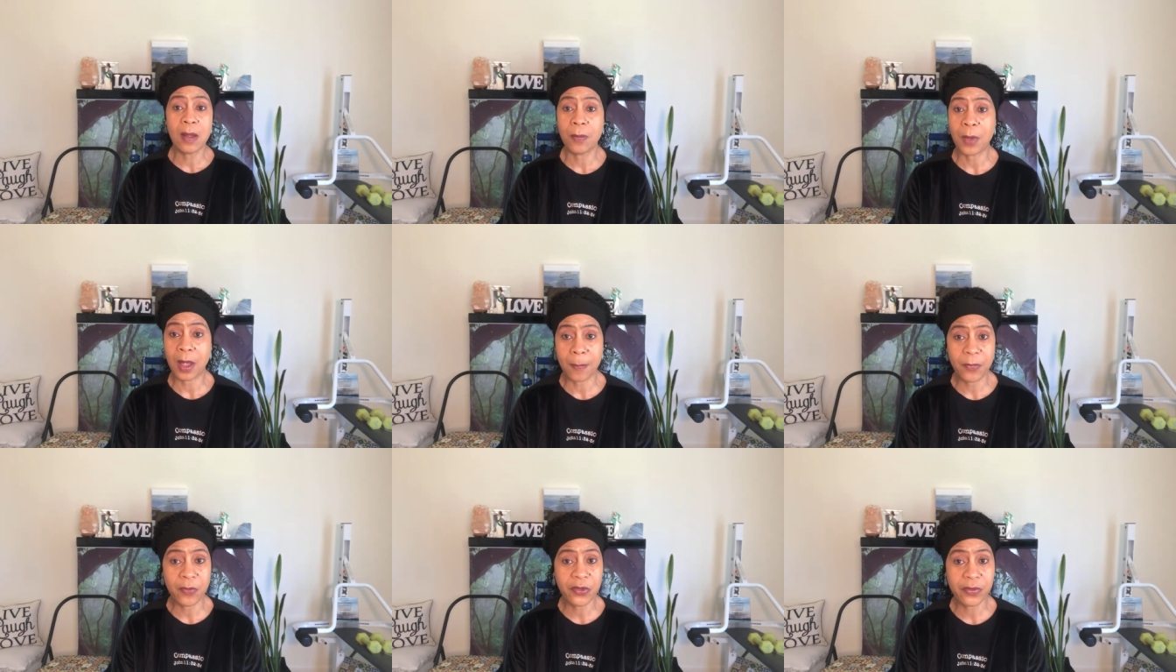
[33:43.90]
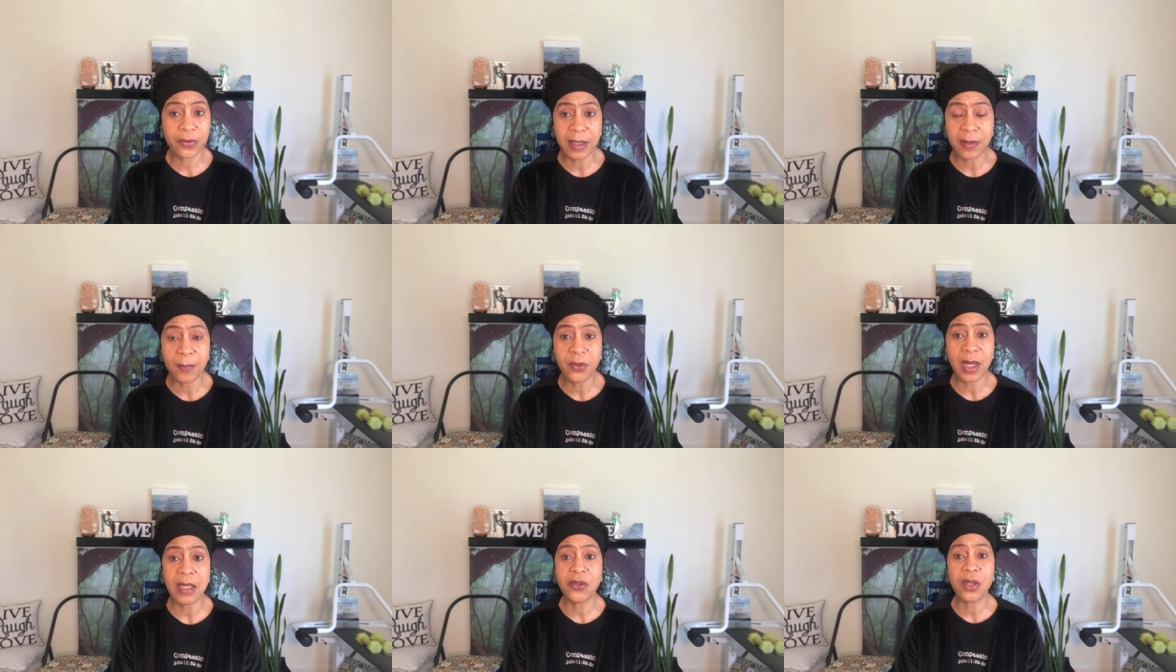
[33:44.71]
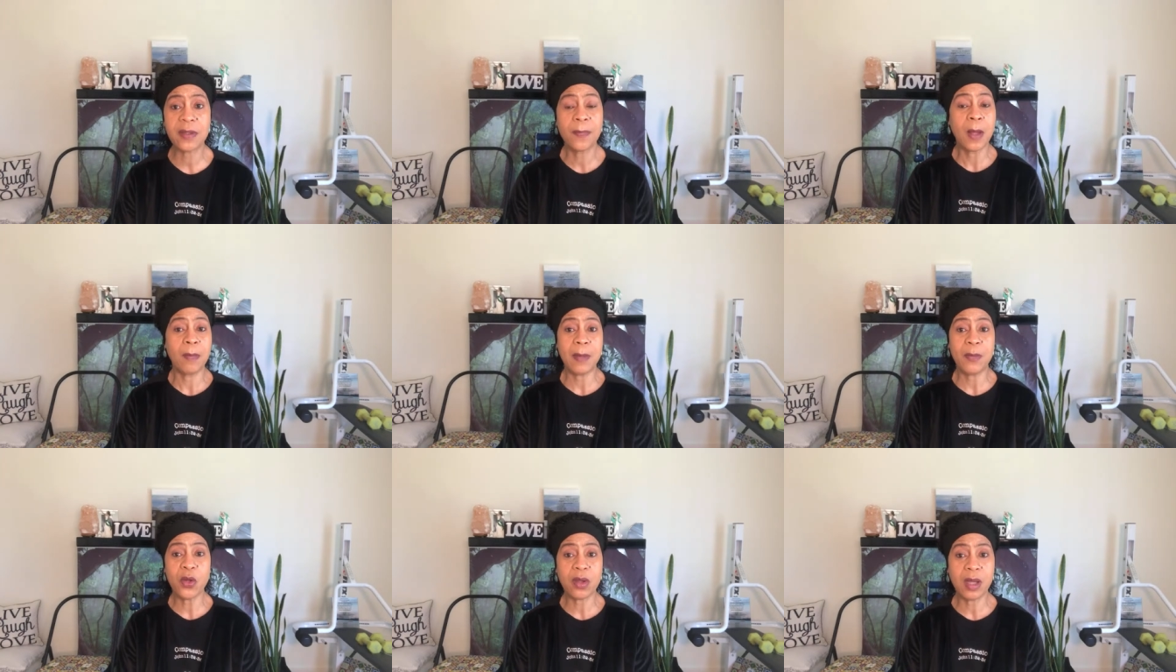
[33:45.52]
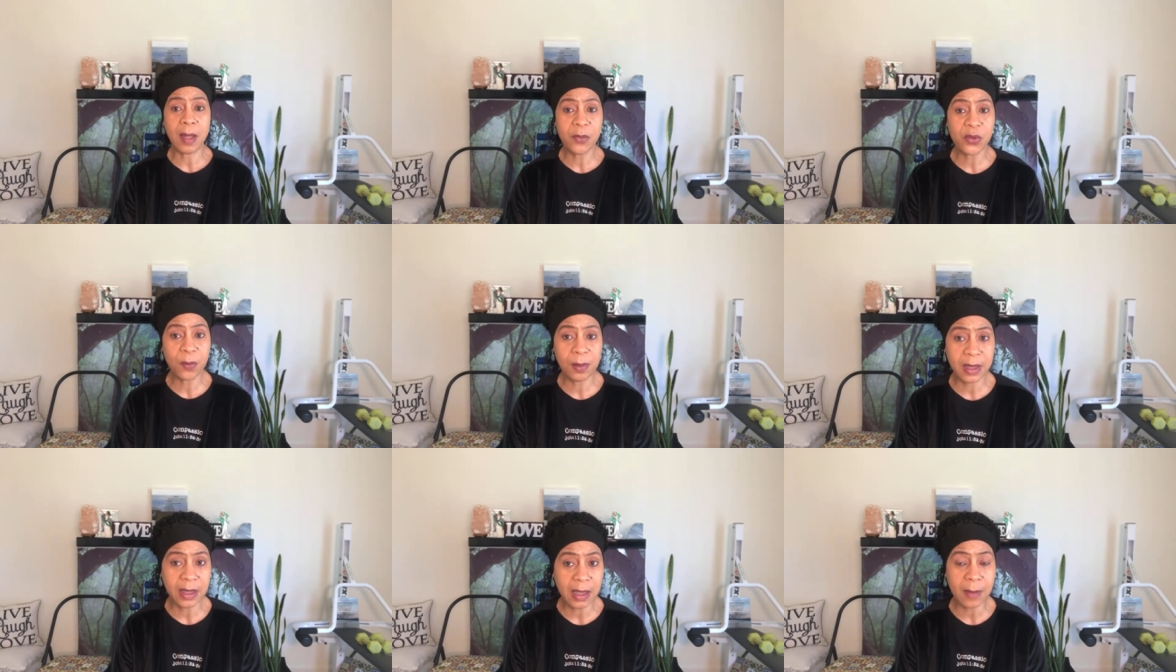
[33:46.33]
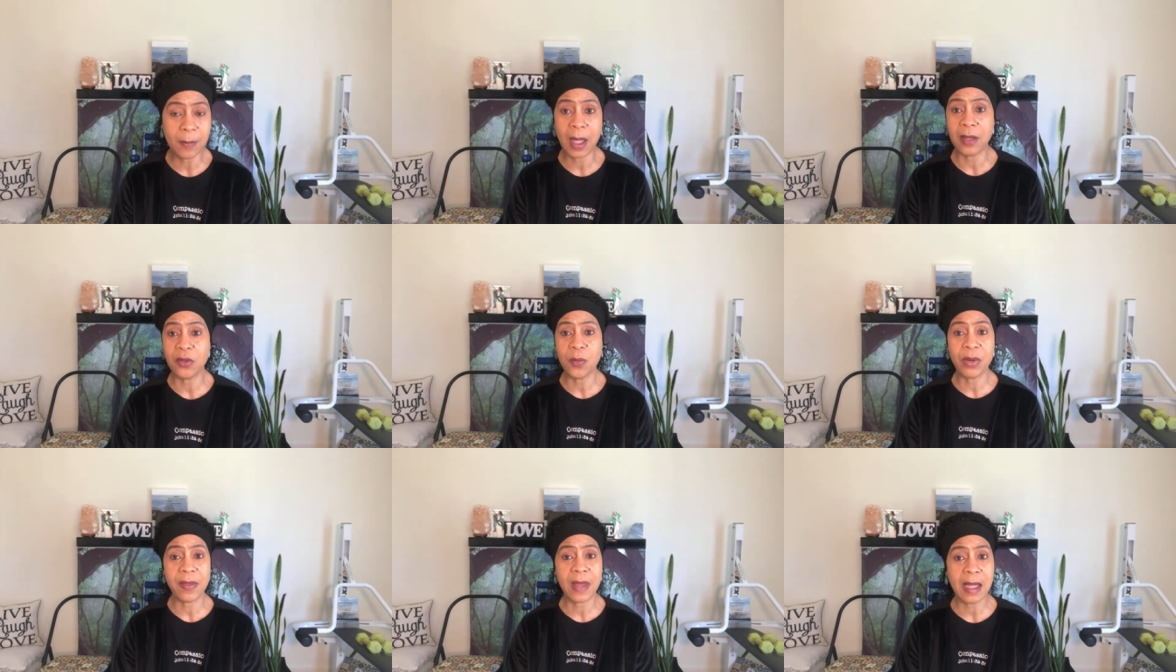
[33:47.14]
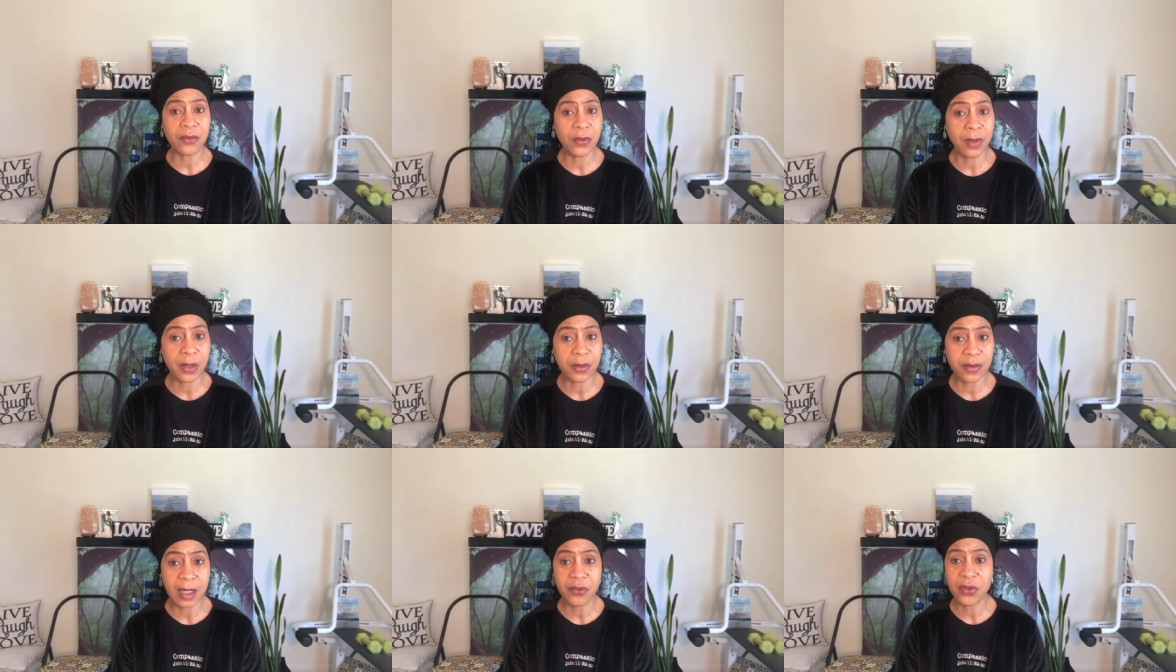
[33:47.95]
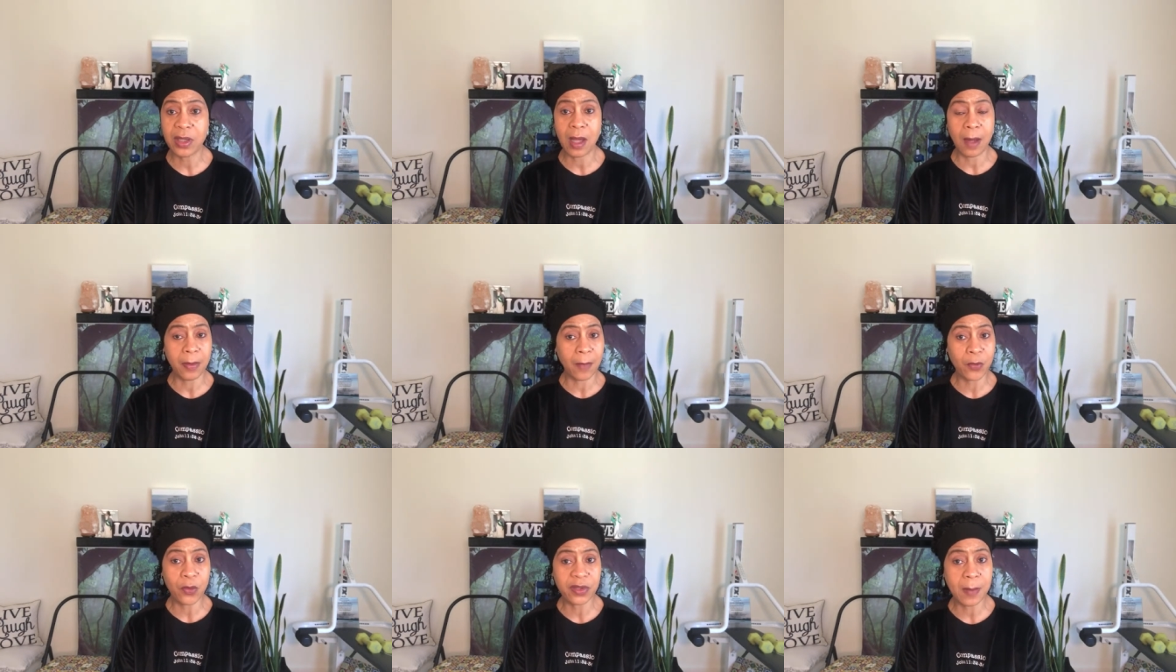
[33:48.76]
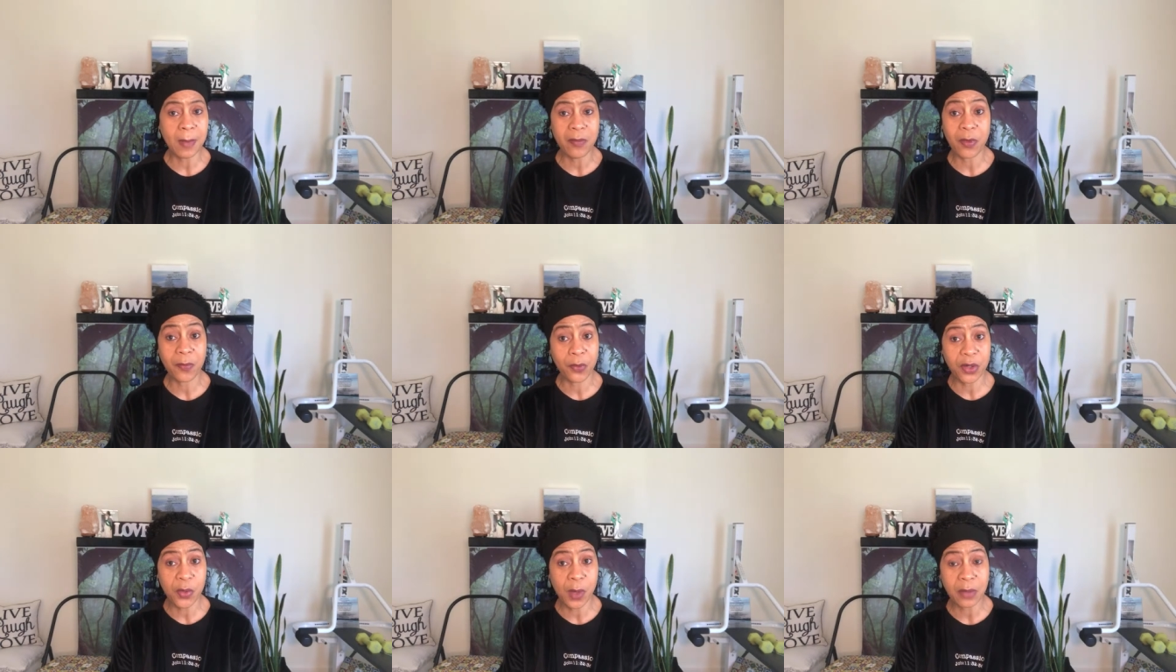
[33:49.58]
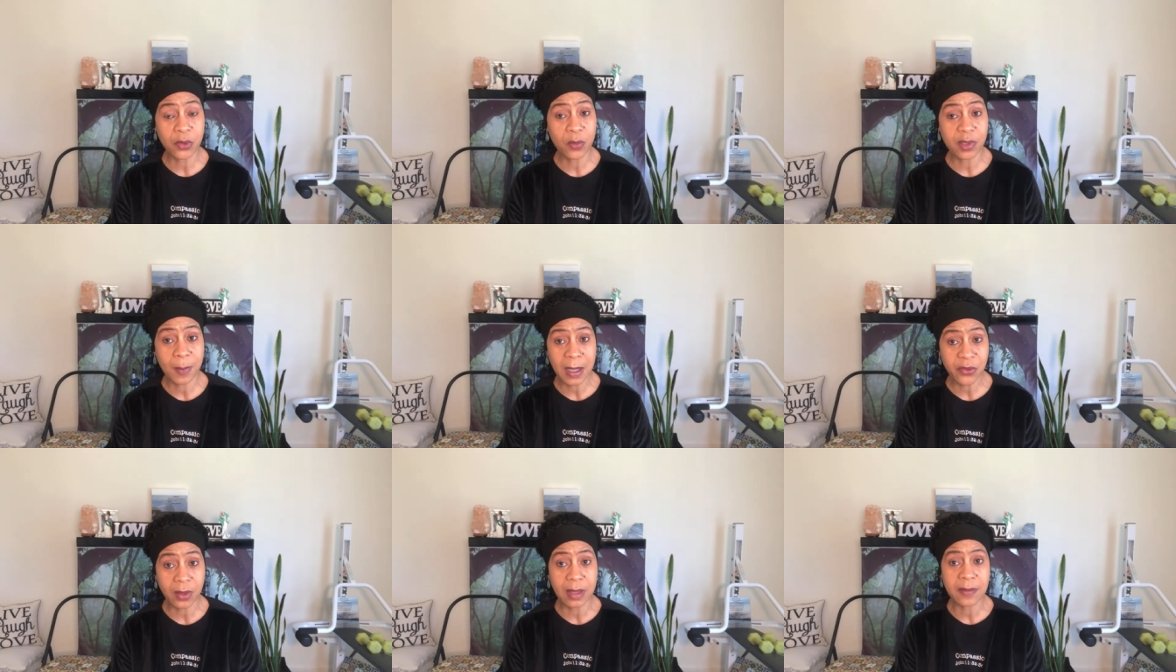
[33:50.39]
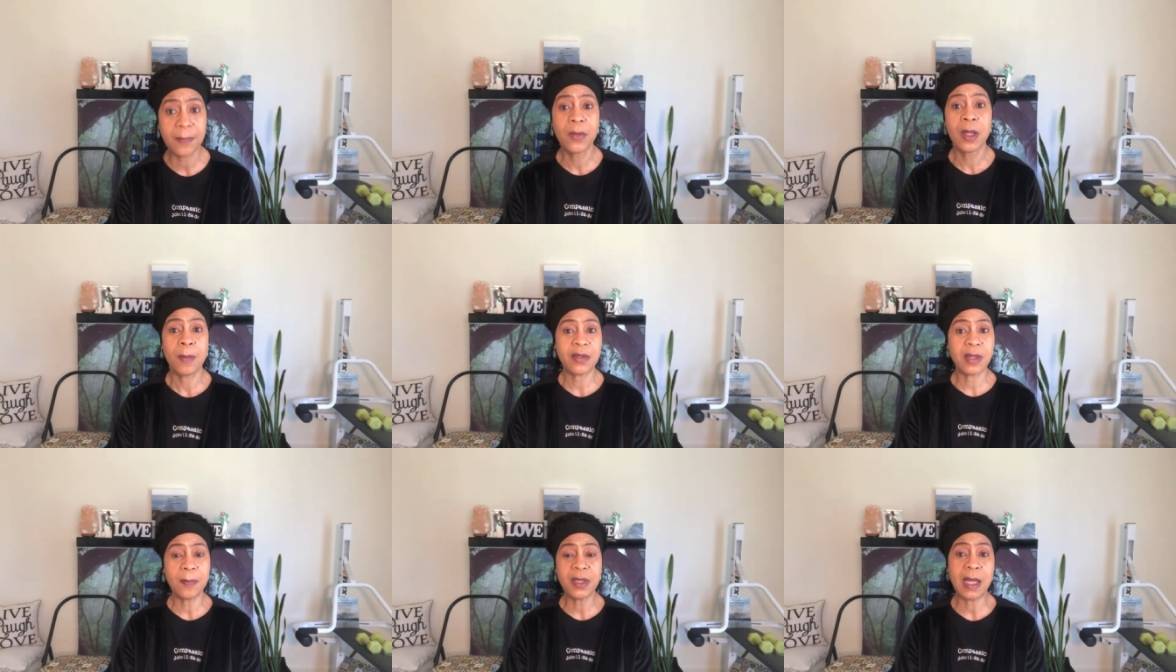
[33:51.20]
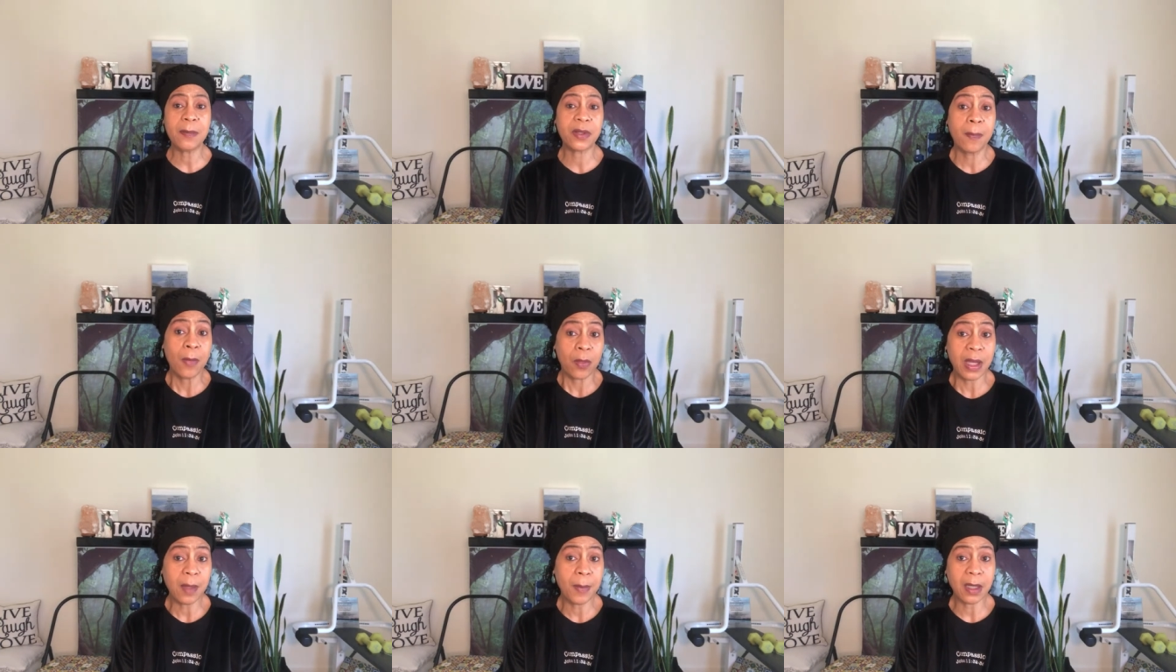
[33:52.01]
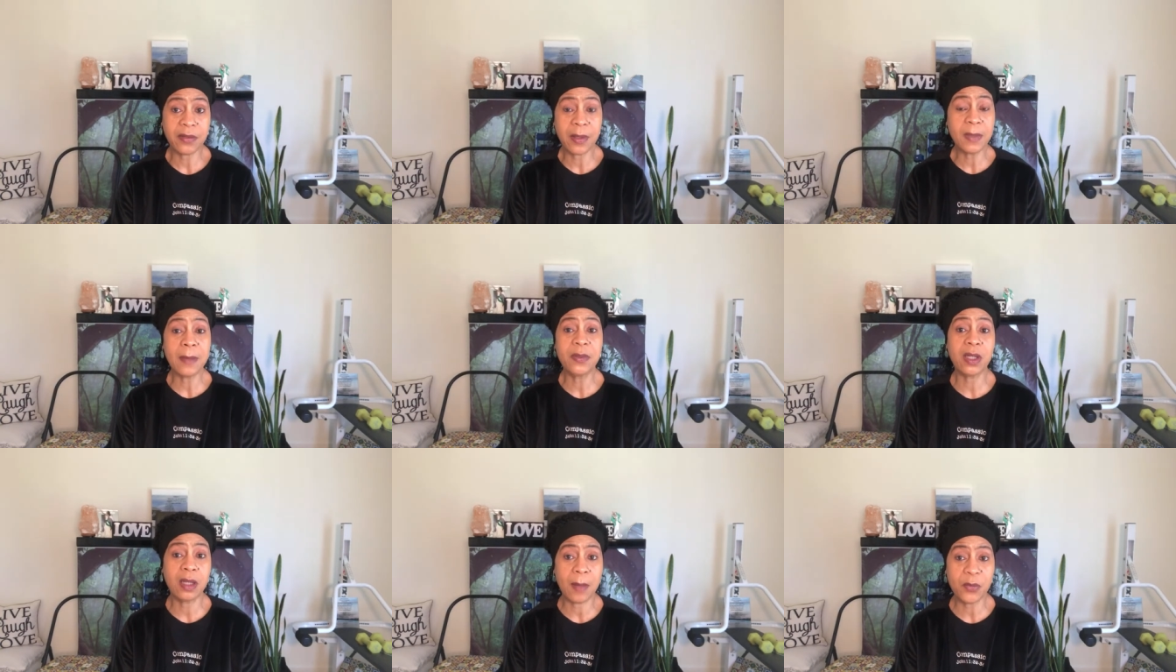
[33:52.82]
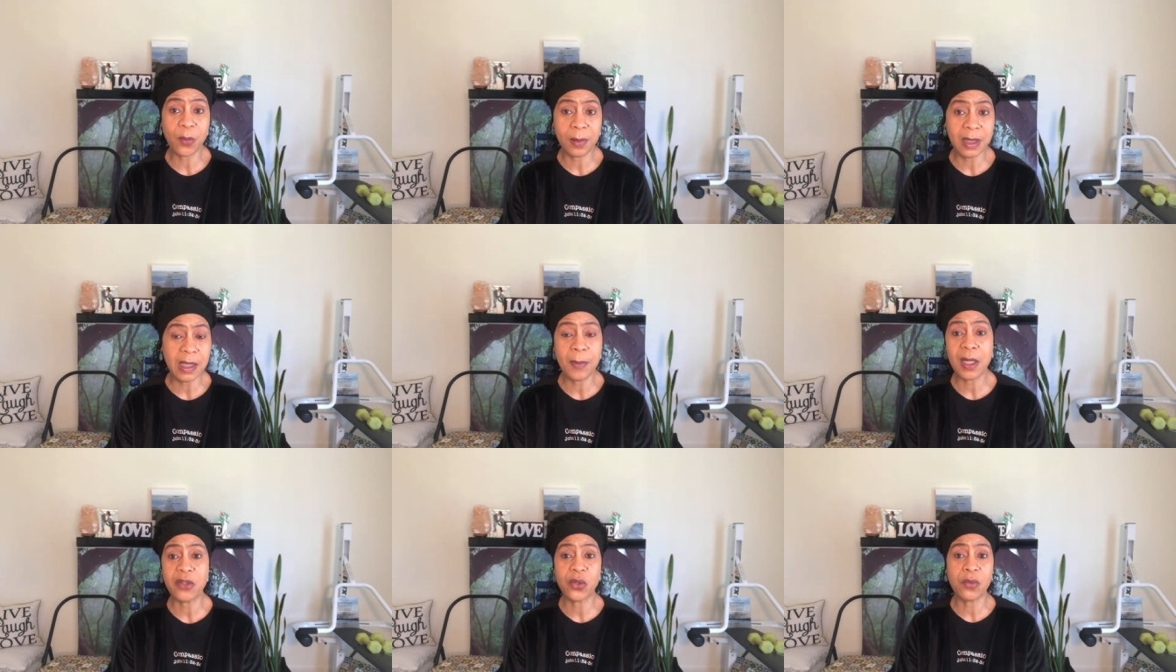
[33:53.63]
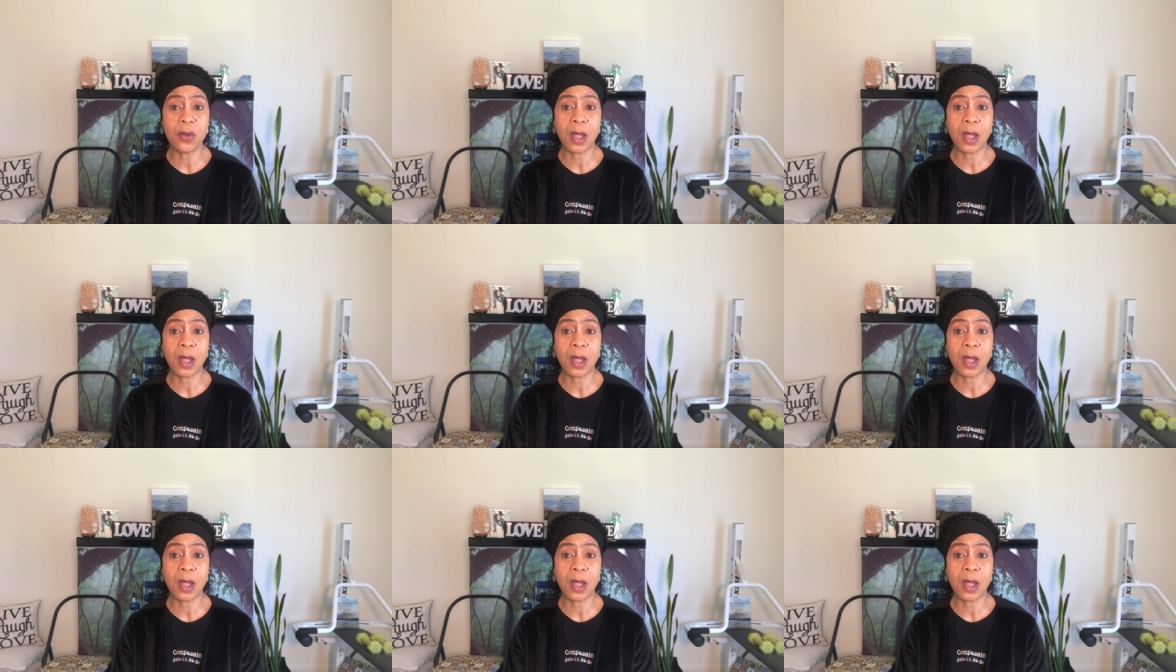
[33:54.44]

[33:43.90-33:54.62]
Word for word: If you see some changes, maybe your gums are bleeding, and you bring that to their attention. Of course, they may refer you out to a specialist, but sometimes, think about it, sometimes the gums are bleeding because you're